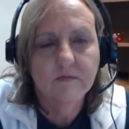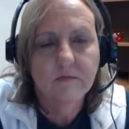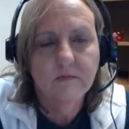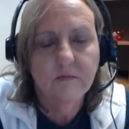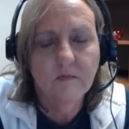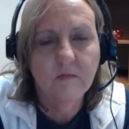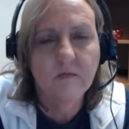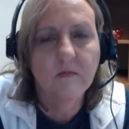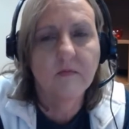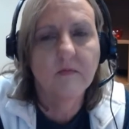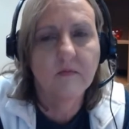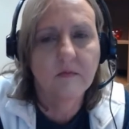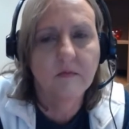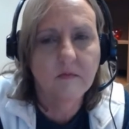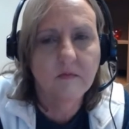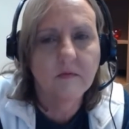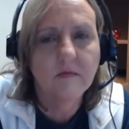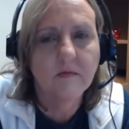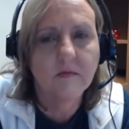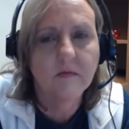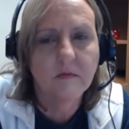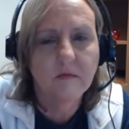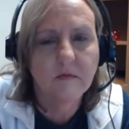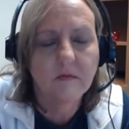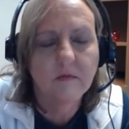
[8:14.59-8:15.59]

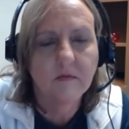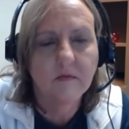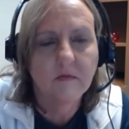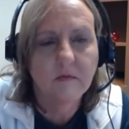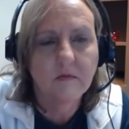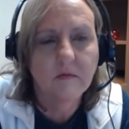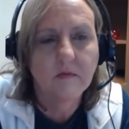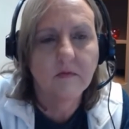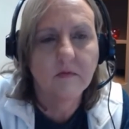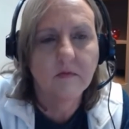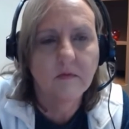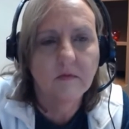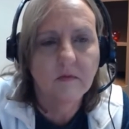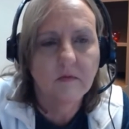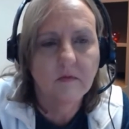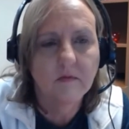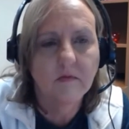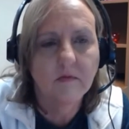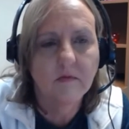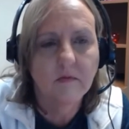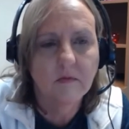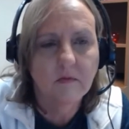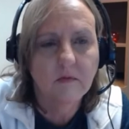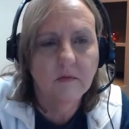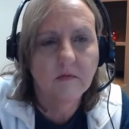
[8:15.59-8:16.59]

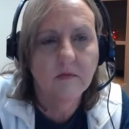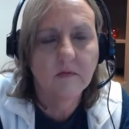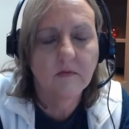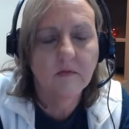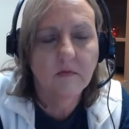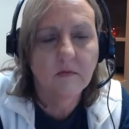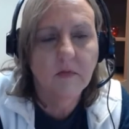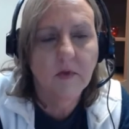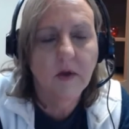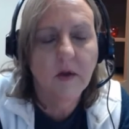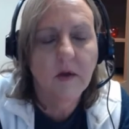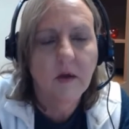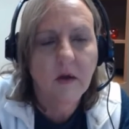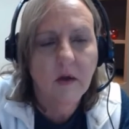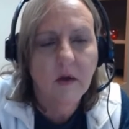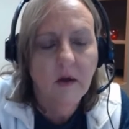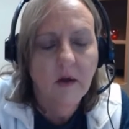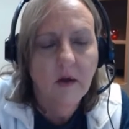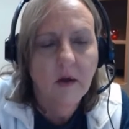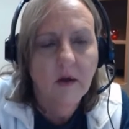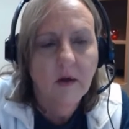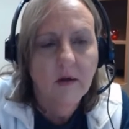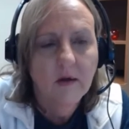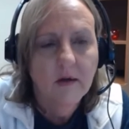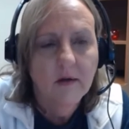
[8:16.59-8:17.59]

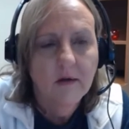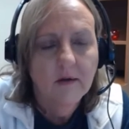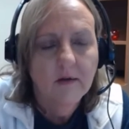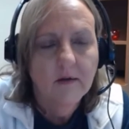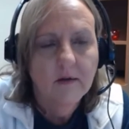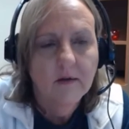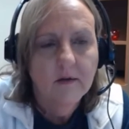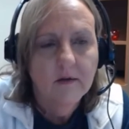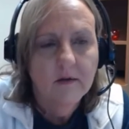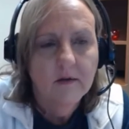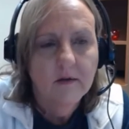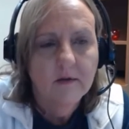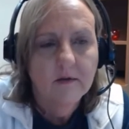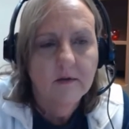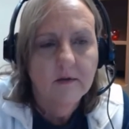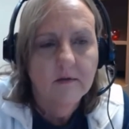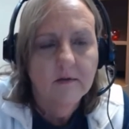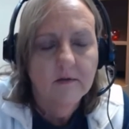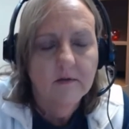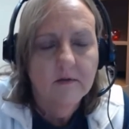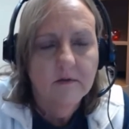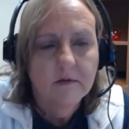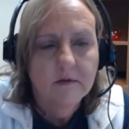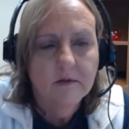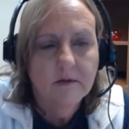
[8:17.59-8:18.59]

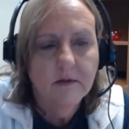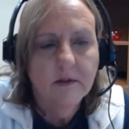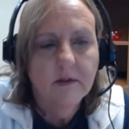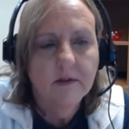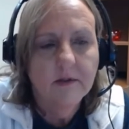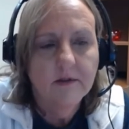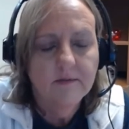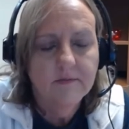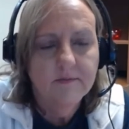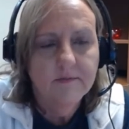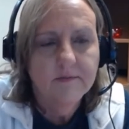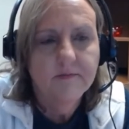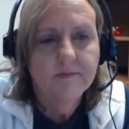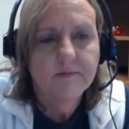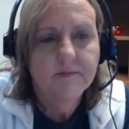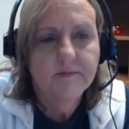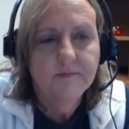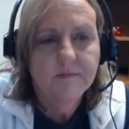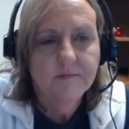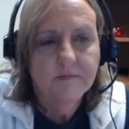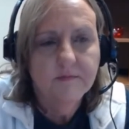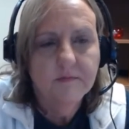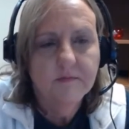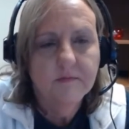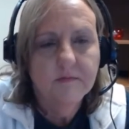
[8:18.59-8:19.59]

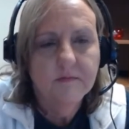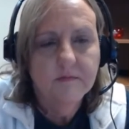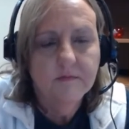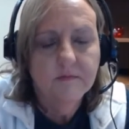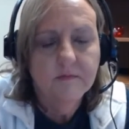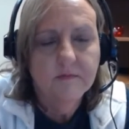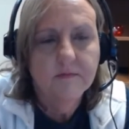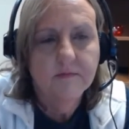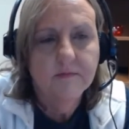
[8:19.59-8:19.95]
No words are spoken by the person on screen.